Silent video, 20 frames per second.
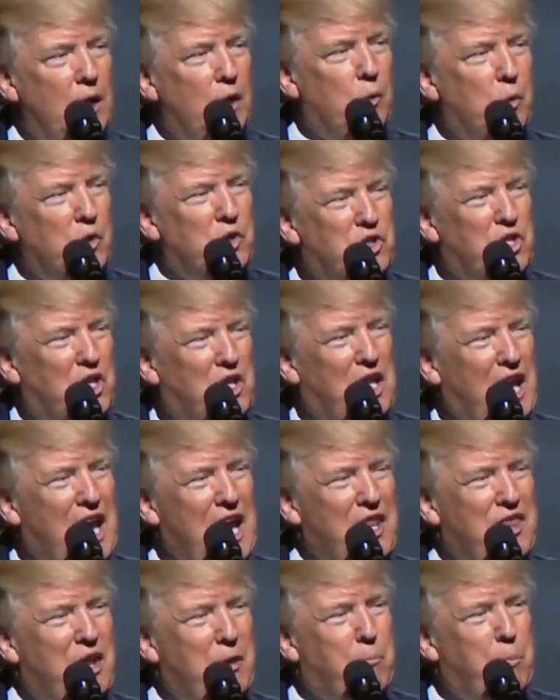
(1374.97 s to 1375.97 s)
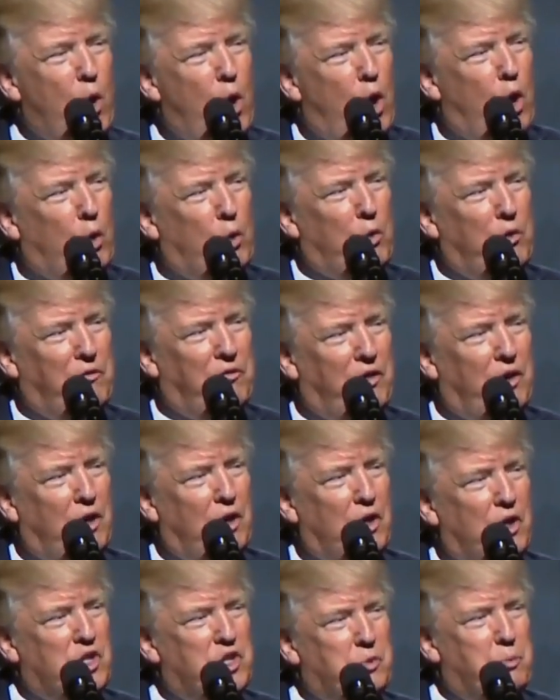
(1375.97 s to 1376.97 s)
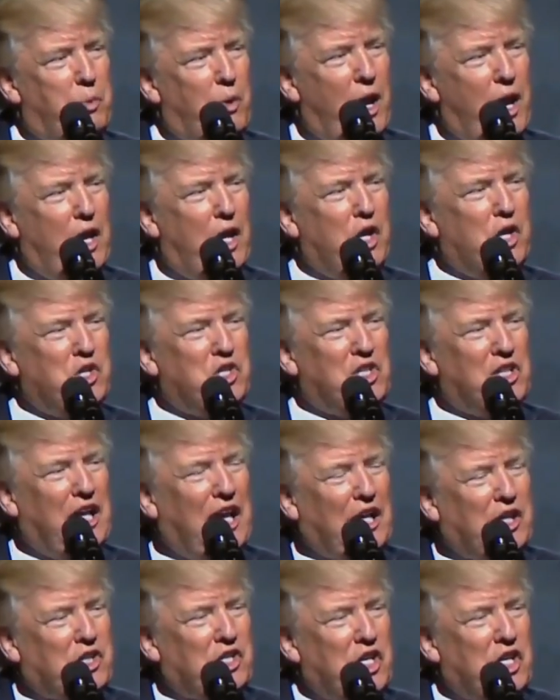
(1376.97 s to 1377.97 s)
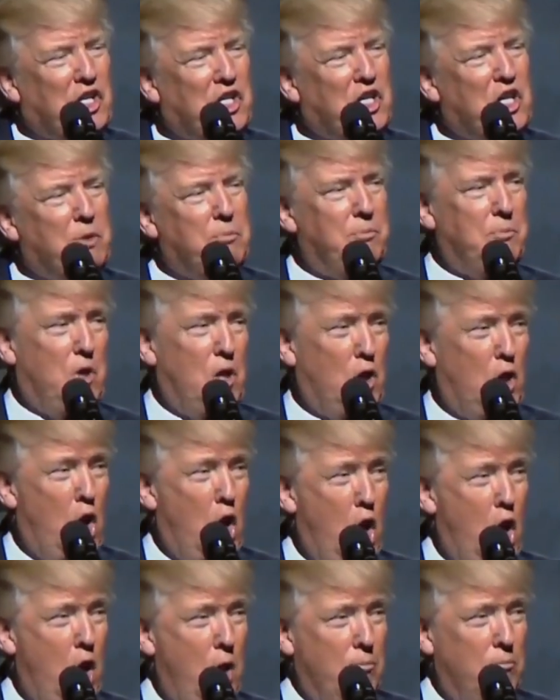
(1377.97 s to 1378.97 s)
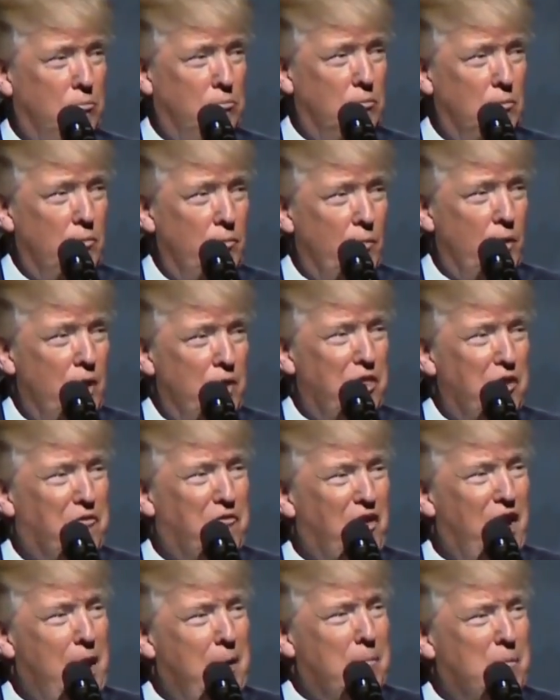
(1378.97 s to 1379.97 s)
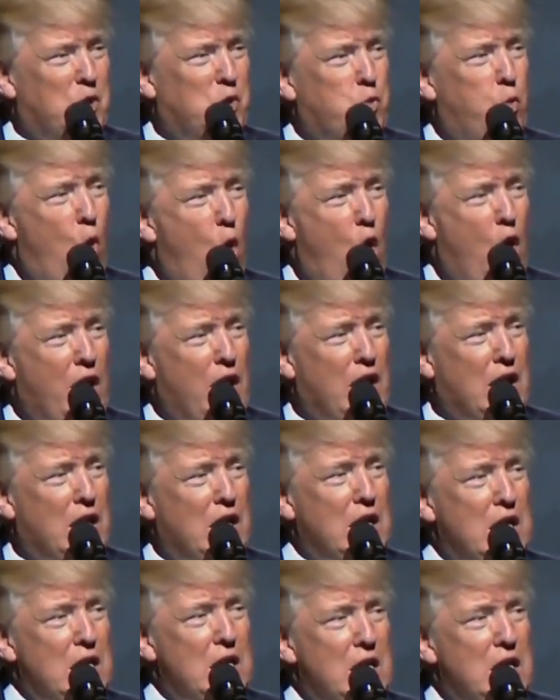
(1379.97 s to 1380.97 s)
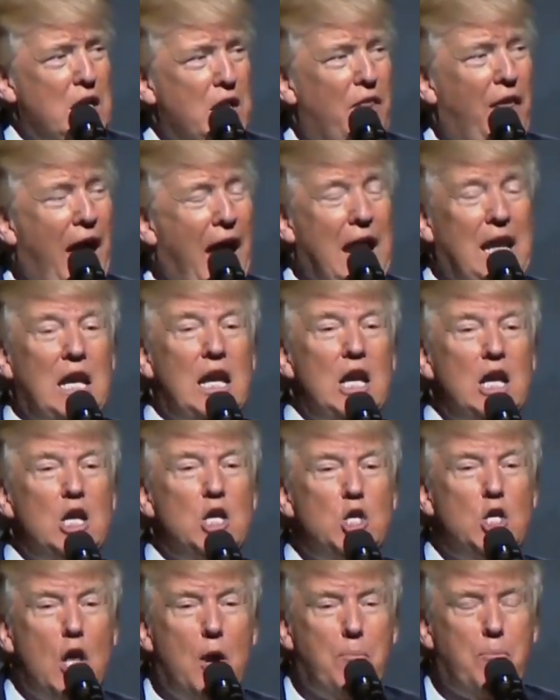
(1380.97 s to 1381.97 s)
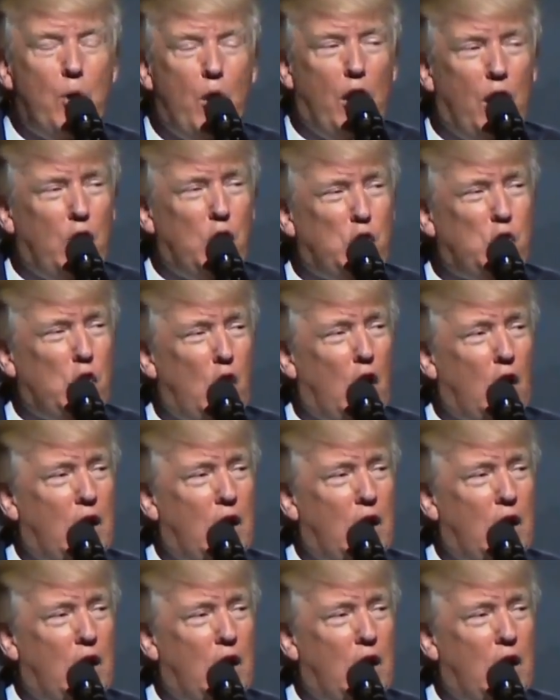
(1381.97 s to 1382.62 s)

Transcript: it was the day that Paul Revere spread his Lexington alarm, the famous warning that the British